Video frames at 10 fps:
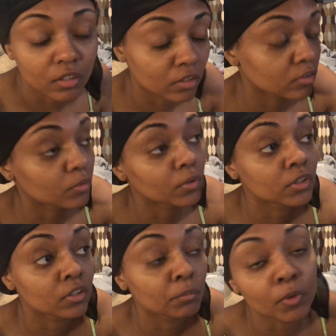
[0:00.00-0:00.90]
they're
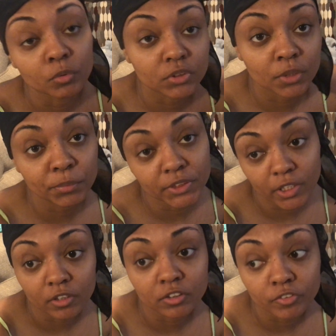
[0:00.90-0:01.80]
doing the most
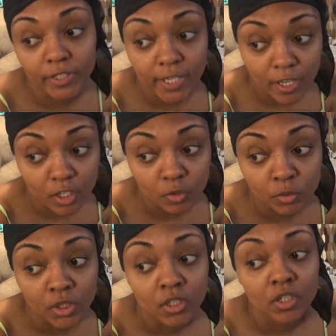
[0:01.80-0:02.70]
upstairs right now.
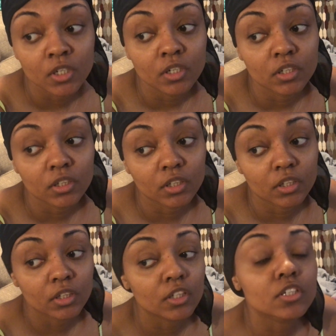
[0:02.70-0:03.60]

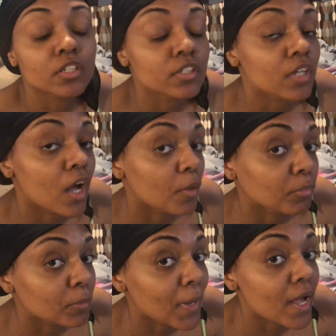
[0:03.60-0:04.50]
Kitchen is
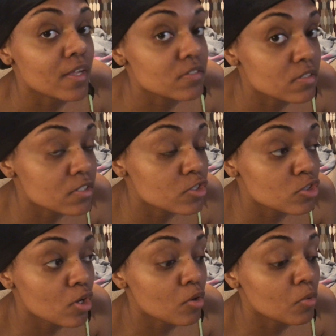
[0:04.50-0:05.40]
compromised.
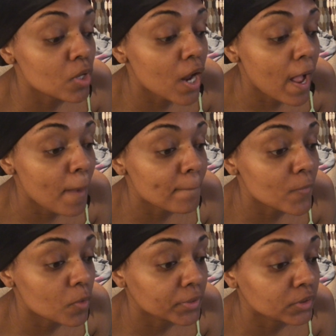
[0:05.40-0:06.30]
So I'm
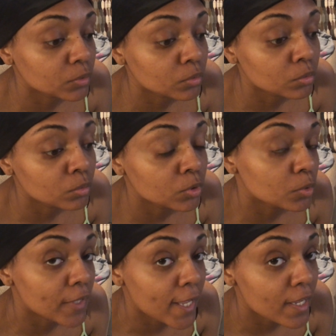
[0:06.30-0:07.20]
going to do
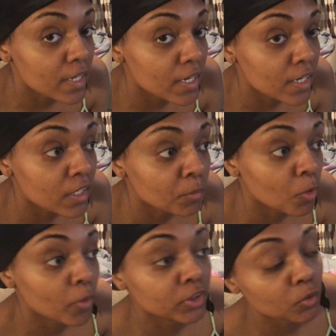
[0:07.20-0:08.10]
that and I'm
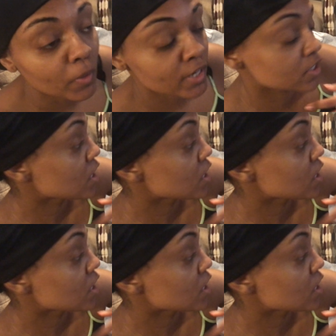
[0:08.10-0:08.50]
going to watch